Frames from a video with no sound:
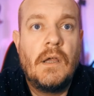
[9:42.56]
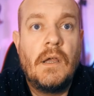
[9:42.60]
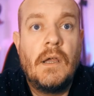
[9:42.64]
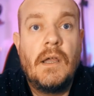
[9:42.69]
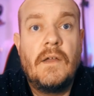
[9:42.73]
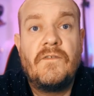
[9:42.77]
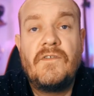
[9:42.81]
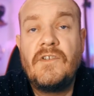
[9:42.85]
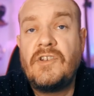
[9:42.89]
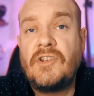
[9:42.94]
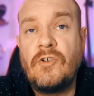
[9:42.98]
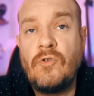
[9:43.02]

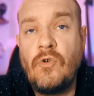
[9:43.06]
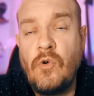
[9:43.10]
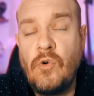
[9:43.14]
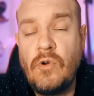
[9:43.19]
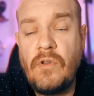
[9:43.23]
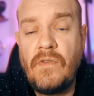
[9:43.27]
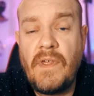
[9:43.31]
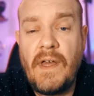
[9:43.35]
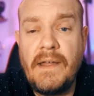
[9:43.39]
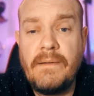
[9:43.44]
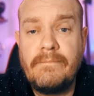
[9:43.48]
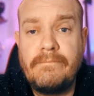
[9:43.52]
If you do all of
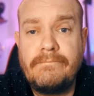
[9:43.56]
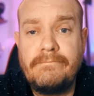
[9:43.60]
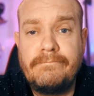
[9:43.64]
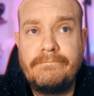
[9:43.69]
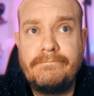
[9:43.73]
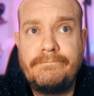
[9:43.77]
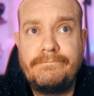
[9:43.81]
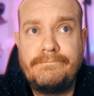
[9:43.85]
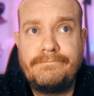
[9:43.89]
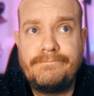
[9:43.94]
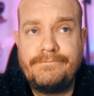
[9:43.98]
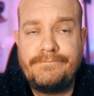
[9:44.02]
that,
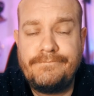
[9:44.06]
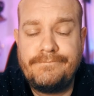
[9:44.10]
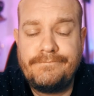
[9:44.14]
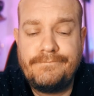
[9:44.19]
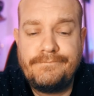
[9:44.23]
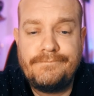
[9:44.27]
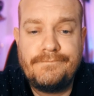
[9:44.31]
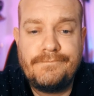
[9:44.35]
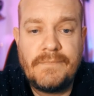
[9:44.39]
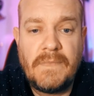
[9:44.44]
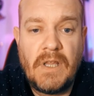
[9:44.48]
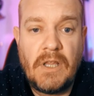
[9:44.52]

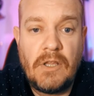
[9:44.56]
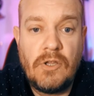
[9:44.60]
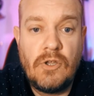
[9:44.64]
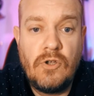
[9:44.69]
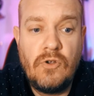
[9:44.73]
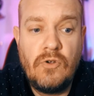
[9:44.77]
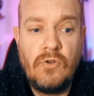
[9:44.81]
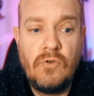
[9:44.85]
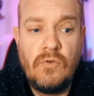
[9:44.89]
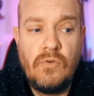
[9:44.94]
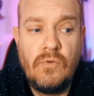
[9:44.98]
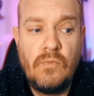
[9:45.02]

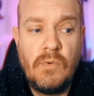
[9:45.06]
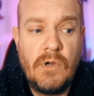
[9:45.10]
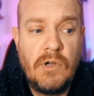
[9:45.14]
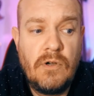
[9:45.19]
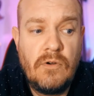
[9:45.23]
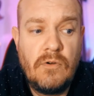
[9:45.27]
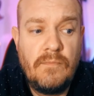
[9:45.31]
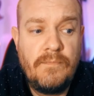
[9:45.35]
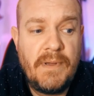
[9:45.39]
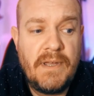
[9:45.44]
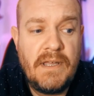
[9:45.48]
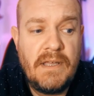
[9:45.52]
you
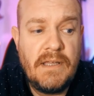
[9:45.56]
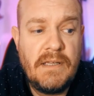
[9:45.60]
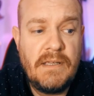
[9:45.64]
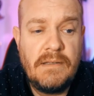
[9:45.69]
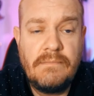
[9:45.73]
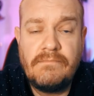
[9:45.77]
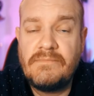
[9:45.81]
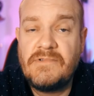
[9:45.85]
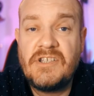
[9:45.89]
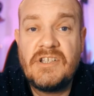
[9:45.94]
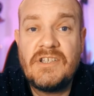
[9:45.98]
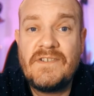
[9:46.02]
will
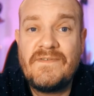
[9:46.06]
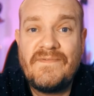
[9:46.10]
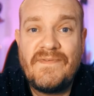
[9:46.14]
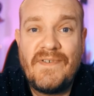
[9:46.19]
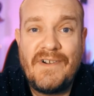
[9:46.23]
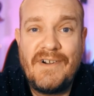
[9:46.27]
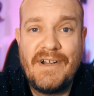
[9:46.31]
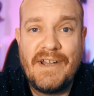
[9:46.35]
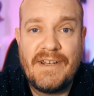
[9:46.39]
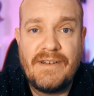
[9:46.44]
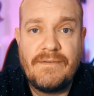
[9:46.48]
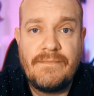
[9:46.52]
be just
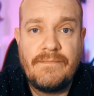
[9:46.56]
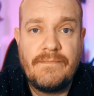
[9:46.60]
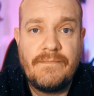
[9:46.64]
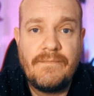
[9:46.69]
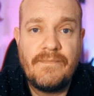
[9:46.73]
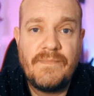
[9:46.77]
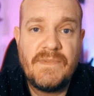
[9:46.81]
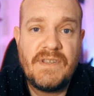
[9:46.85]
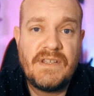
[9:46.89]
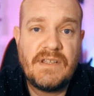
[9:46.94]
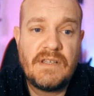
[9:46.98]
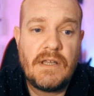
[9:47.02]
fine.
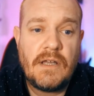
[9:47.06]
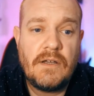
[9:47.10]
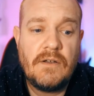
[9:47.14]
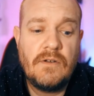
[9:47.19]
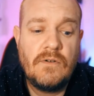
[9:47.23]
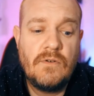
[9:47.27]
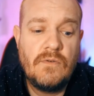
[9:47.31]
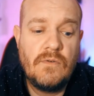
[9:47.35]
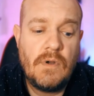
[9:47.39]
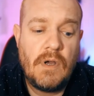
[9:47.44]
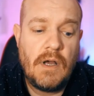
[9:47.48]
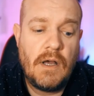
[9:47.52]

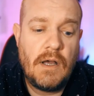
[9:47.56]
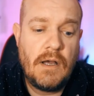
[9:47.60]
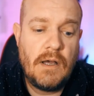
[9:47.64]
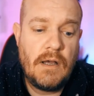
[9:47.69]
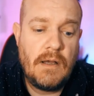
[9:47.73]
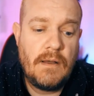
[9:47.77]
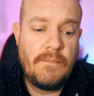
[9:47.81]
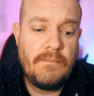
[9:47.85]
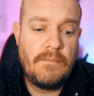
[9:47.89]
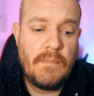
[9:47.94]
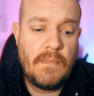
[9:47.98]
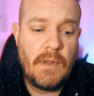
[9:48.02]
So
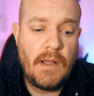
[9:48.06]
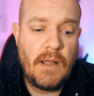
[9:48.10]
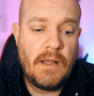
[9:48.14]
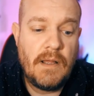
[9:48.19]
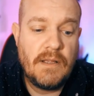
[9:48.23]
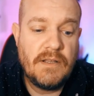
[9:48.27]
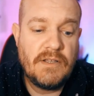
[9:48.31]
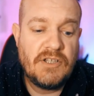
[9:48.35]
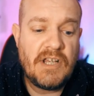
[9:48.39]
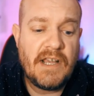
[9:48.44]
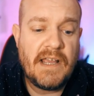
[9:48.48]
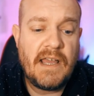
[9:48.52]

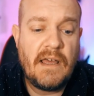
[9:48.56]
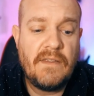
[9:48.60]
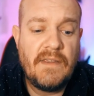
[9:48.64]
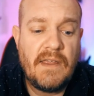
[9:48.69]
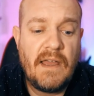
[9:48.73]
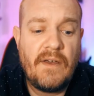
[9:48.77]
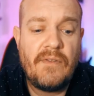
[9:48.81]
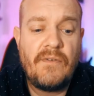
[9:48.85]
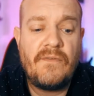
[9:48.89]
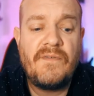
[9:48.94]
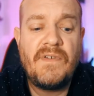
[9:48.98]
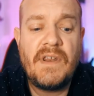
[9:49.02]
check out the
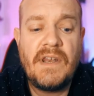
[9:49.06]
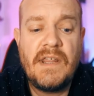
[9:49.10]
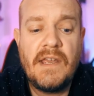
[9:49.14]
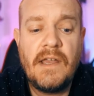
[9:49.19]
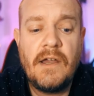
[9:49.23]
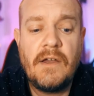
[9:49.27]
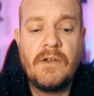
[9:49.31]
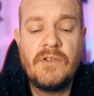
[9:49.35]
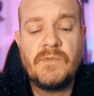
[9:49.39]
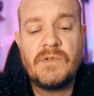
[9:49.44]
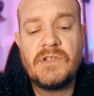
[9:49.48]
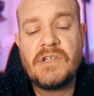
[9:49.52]
other
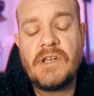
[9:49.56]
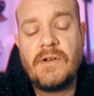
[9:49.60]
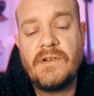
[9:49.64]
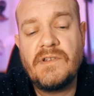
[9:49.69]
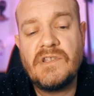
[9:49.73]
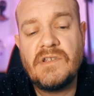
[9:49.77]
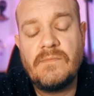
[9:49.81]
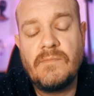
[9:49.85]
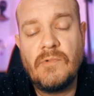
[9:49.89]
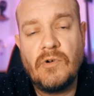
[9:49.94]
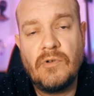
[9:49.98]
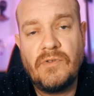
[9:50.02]
videos which go
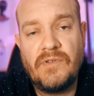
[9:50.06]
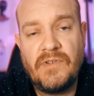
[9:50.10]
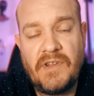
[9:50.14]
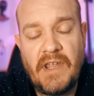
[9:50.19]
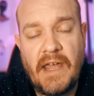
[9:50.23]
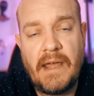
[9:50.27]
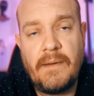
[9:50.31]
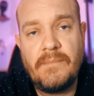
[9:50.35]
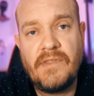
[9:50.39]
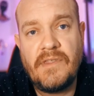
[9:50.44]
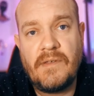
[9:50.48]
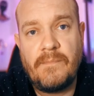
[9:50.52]
into more
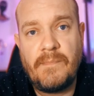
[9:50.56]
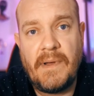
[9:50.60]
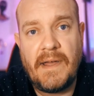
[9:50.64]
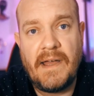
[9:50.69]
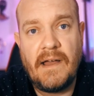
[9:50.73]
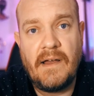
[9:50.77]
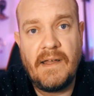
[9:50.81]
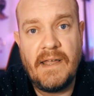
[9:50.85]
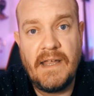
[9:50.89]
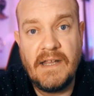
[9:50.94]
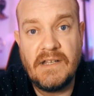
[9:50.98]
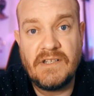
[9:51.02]
depth
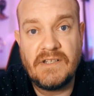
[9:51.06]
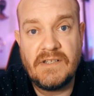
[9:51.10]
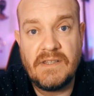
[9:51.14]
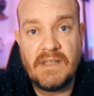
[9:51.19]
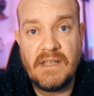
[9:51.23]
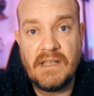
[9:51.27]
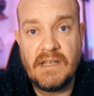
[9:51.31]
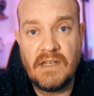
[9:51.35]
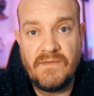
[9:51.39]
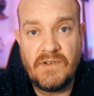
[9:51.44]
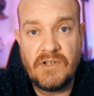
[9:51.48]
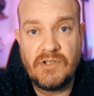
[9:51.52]
about each of the
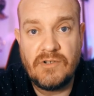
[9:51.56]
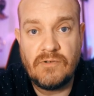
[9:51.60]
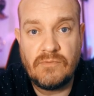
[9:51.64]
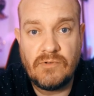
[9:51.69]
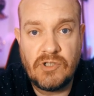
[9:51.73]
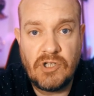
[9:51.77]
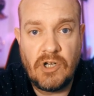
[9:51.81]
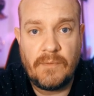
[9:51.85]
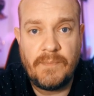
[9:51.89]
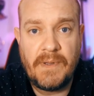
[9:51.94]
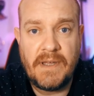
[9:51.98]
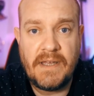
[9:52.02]
individual
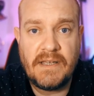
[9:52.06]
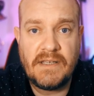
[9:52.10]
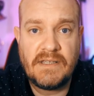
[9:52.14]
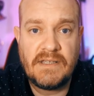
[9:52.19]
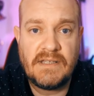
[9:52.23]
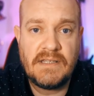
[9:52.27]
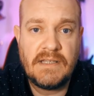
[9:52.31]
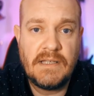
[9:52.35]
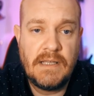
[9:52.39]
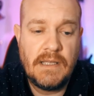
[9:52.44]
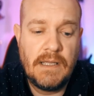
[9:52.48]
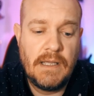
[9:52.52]

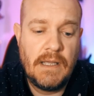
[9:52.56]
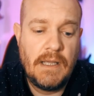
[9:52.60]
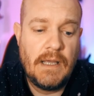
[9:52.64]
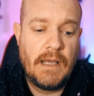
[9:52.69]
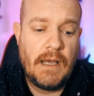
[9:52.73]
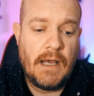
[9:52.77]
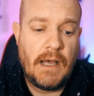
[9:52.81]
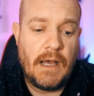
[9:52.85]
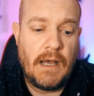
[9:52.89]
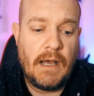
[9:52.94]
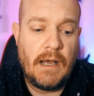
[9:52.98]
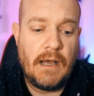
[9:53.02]
topics.
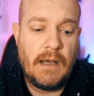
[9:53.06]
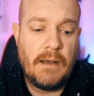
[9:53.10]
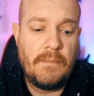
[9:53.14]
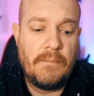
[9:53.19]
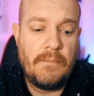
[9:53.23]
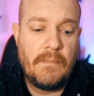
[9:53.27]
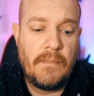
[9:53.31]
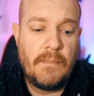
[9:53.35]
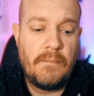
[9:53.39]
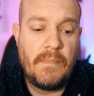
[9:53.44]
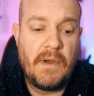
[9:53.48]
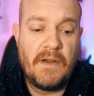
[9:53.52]

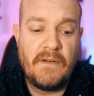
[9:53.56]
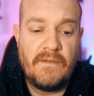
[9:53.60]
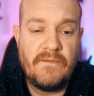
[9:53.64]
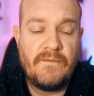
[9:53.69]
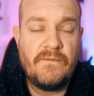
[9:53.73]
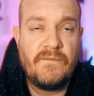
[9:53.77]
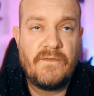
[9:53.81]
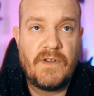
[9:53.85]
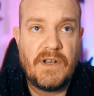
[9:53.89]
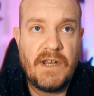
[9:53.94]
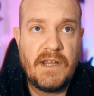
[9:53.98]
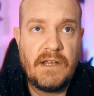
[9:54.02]
But
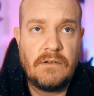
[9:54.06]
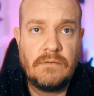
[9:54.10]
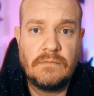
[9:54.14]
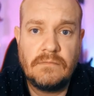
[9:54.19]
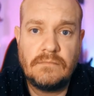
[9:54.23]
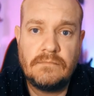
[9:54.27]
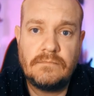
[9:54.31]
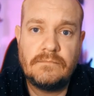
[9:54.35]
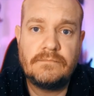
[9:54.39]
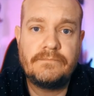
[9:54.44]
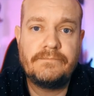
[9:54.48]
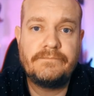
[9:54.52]
for now,
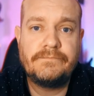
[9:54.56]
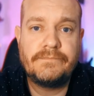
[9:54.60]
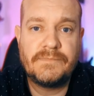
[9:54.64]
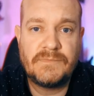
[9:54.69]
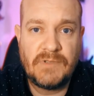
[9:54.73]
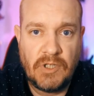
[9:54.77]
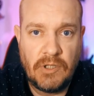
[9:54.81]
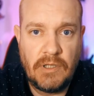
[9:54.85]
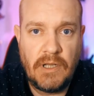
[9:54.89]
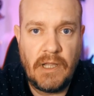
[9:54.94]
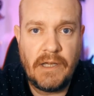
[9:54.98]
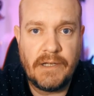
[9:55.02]

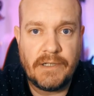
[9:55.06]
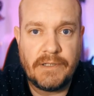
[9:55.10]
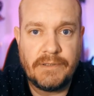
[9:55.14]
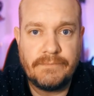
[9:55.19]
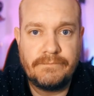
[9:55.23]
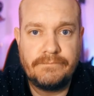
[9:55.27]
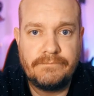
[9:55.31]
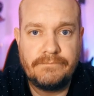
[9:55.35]
good luck.